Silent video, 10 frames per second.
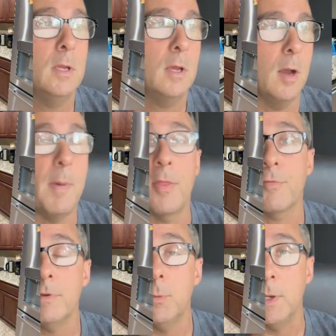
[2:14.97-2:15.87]
about
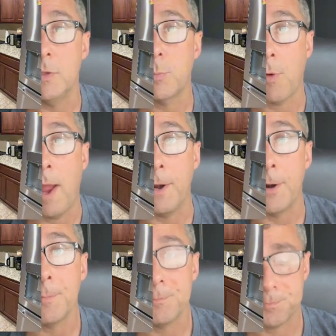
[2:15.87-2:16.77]
3 weeks
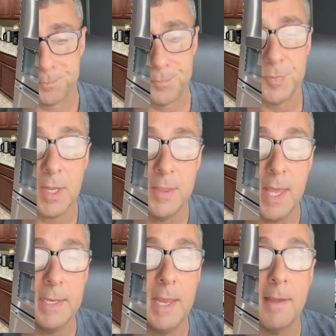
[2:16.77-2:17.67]
prior. And
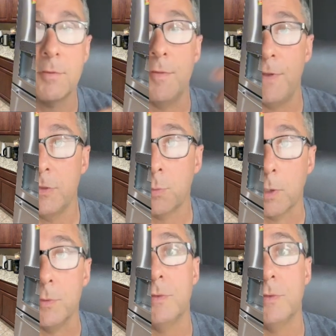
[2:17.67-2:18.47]
then after the fence work was